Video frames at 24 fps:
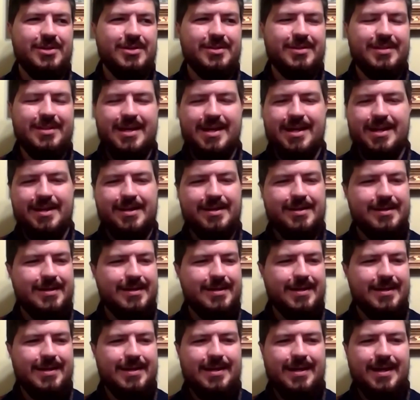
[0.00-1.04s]
than
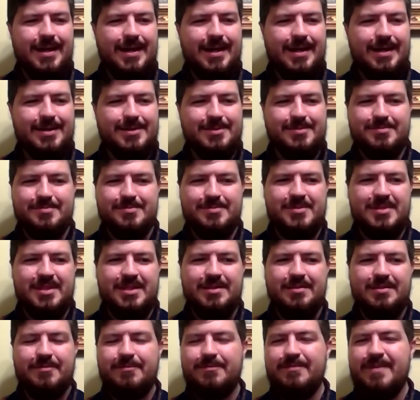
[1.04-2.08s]
uh,
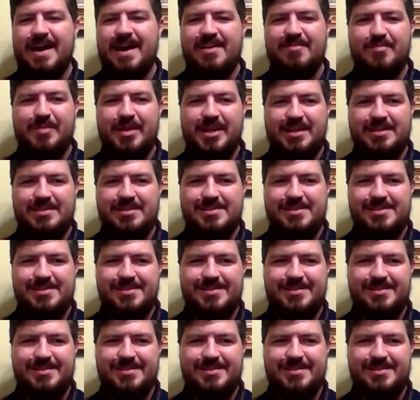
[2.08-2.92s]
than five minutes